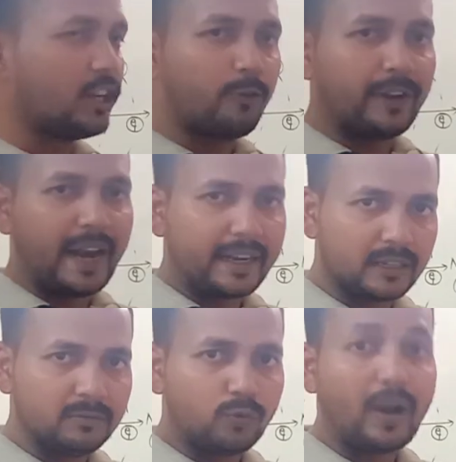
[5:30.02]
of an
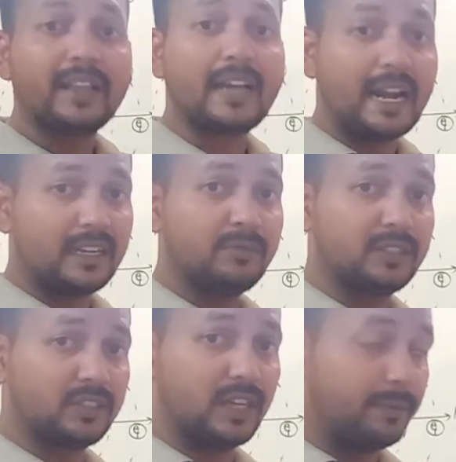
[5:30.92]
atom, why the atom
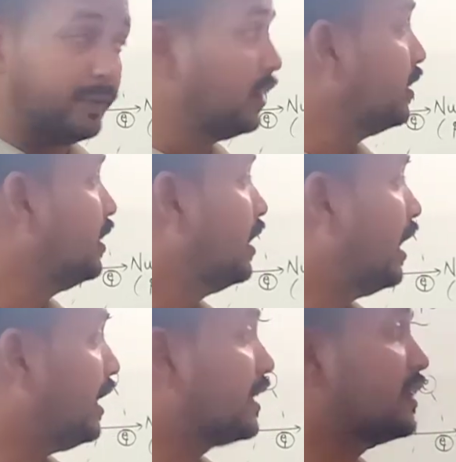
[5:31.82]
is stable,
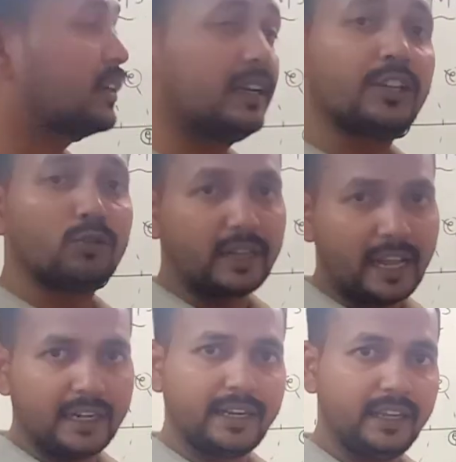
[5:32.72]
electrical
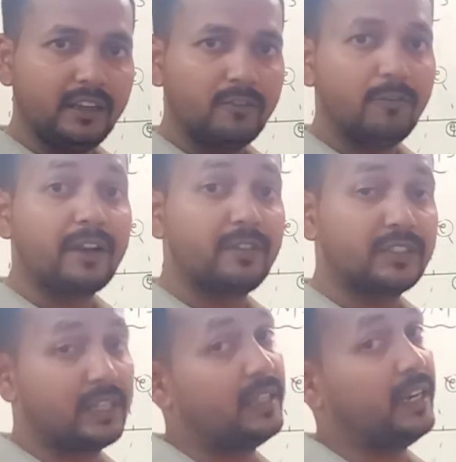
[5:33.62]
neutrality, when we
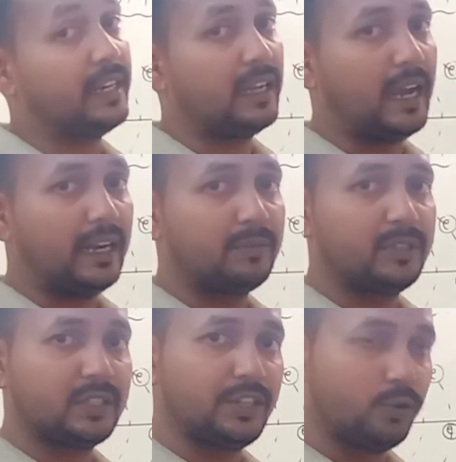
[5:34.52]
say that atom
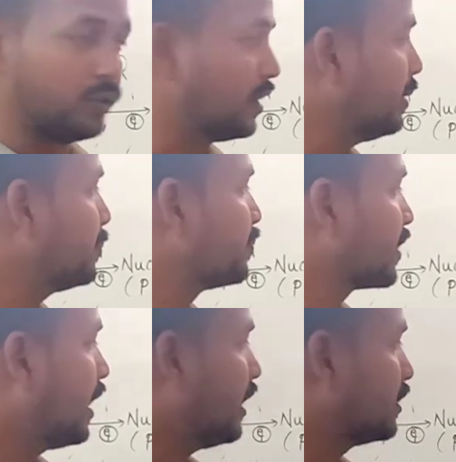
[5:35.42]
is a neutral,
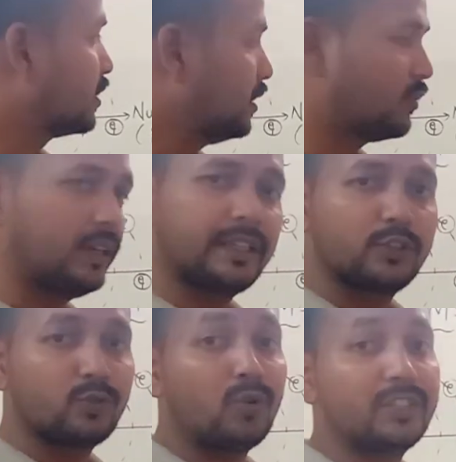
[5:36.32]
and the third one
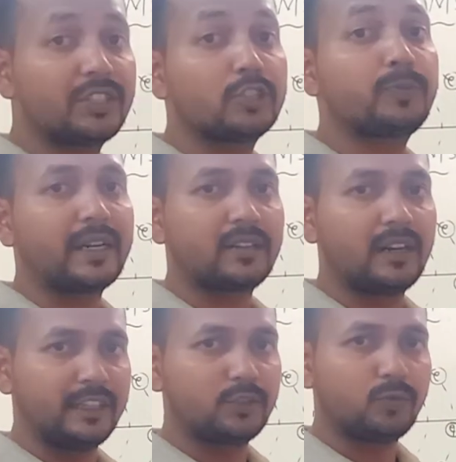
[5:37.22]
is origin of spectral
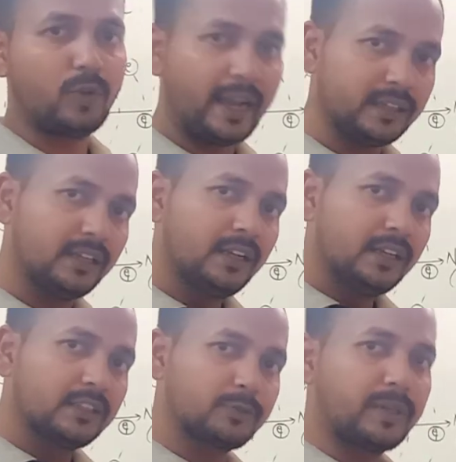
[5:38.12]
lines, why
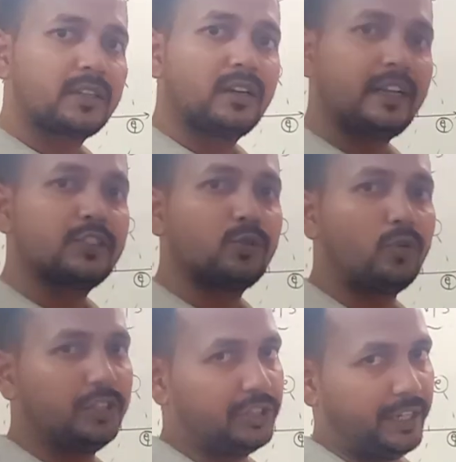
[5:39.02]
the spectral lines
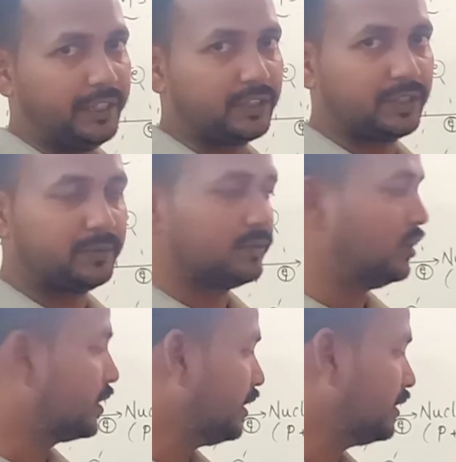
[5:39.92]
originates.
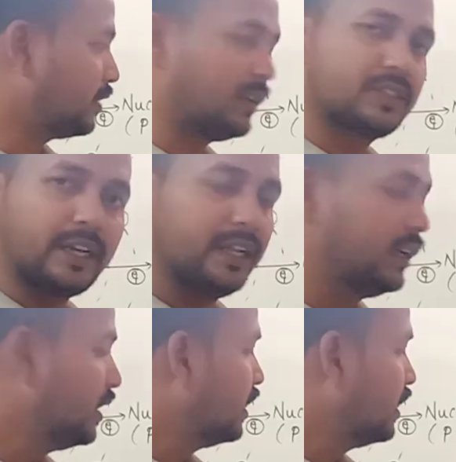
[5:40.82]
Okay, that we'll study.